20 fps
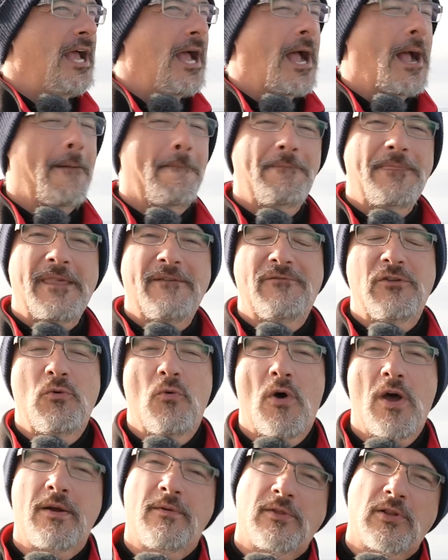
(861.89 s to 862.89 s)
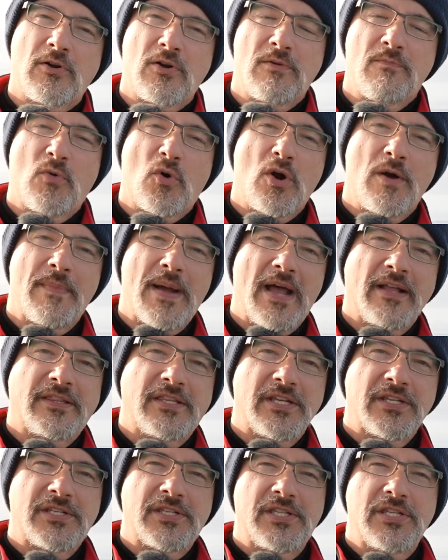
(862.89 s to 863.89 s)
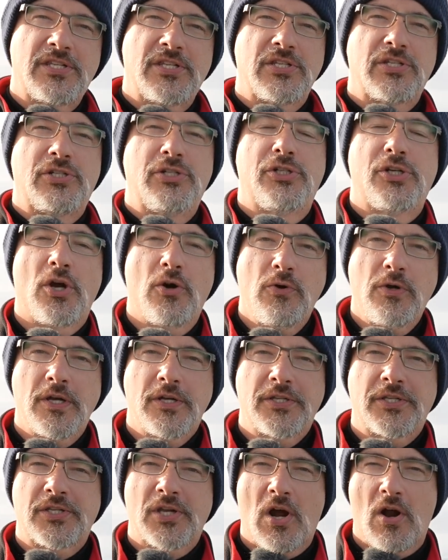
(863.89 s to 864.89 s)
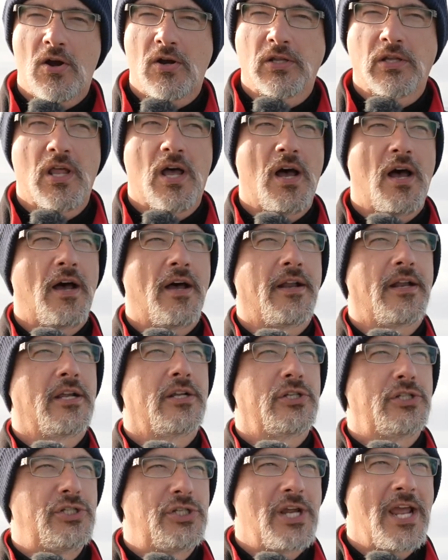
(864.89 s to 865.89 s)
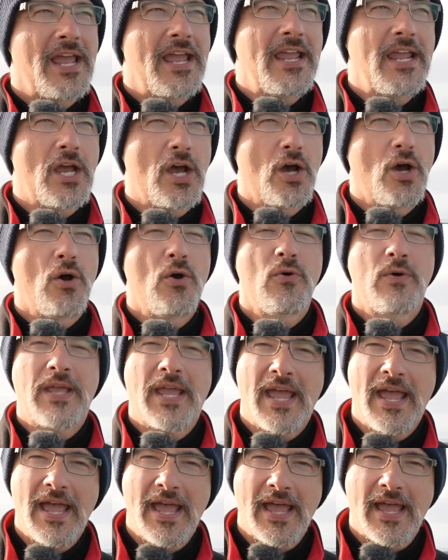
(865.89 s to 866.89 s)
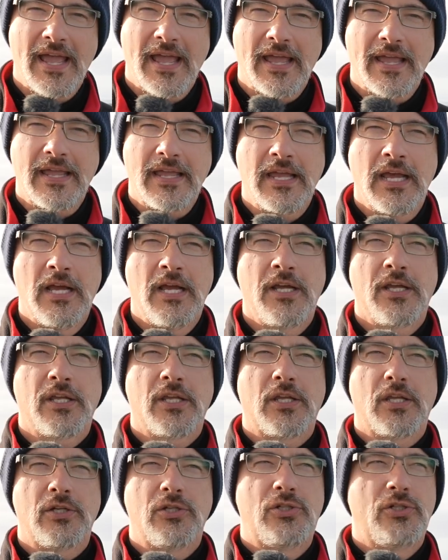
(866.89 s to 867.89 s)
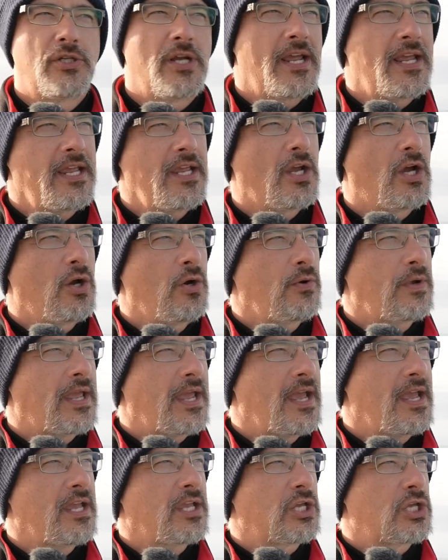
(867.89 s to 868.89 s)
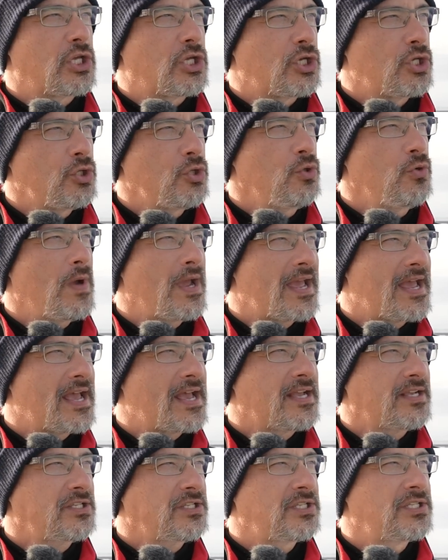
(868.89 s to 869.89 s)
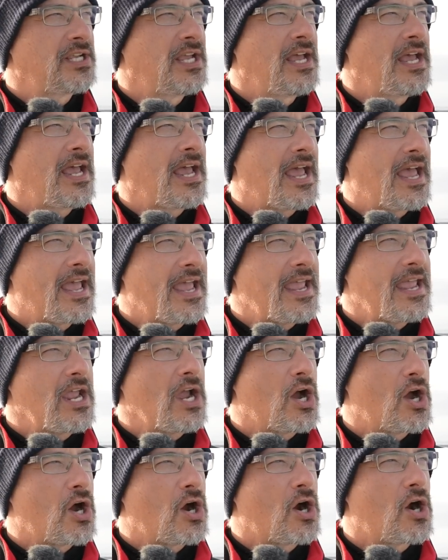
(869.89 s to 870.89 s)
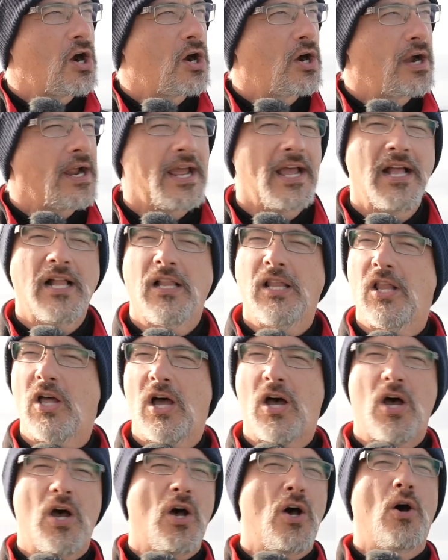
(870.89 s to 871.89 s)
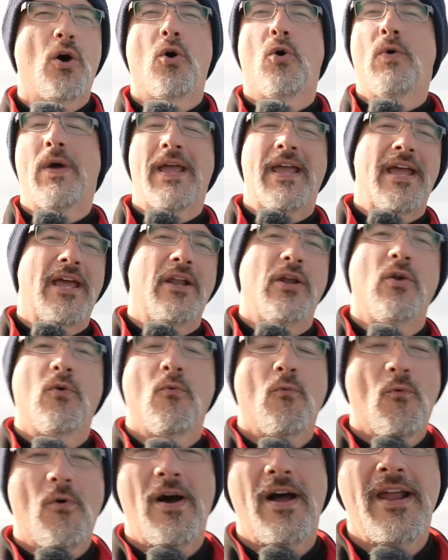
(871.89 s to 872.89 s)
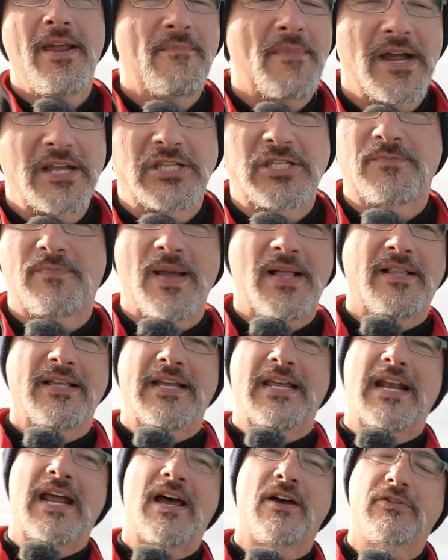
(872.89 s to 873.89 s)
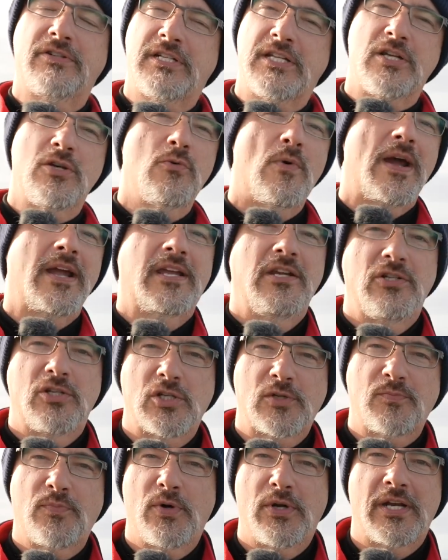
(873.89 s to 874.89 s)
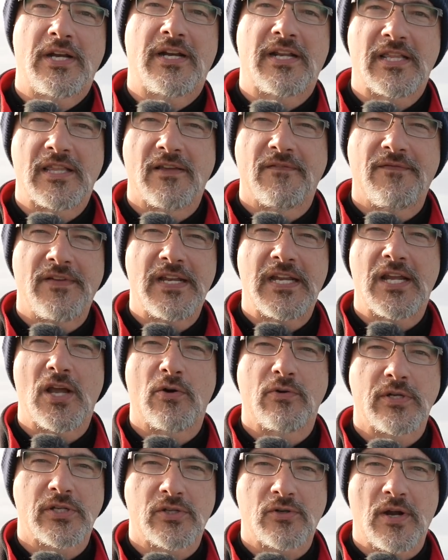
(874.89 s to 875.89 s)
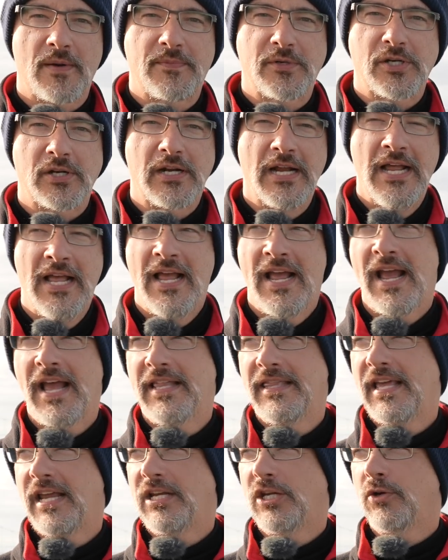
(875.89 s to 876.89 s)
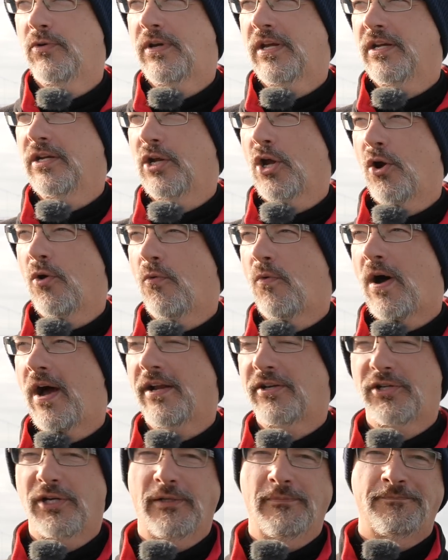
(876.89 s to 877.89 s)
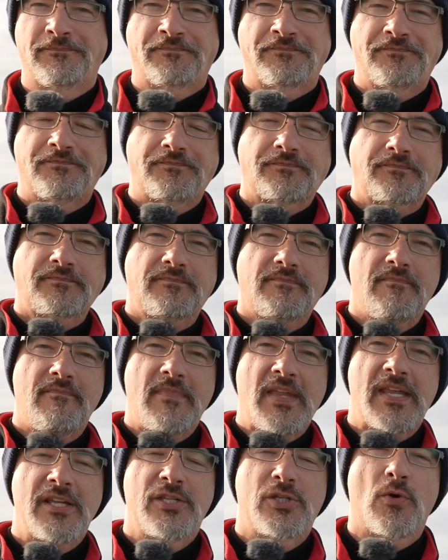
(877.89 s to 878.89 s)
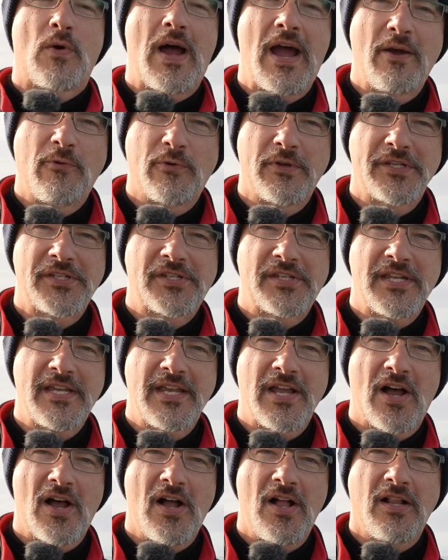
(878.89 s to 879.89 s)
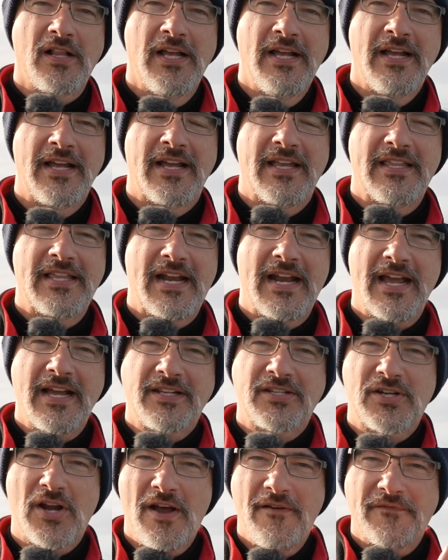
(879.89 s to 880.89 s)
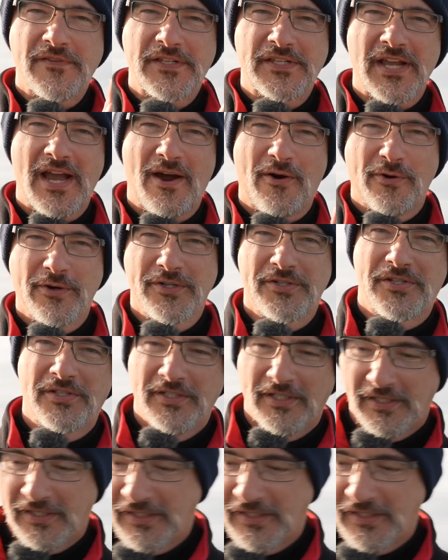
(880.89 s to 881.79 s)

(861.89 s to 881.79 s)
Um, if you want to learn more about this, this is Jökulsárlón, J O K, J O K U S A R L O N. O N. Why am I spelling it out to you? I can just put it in the video description and then you can go watch it. So I will see y'all in the next office hours.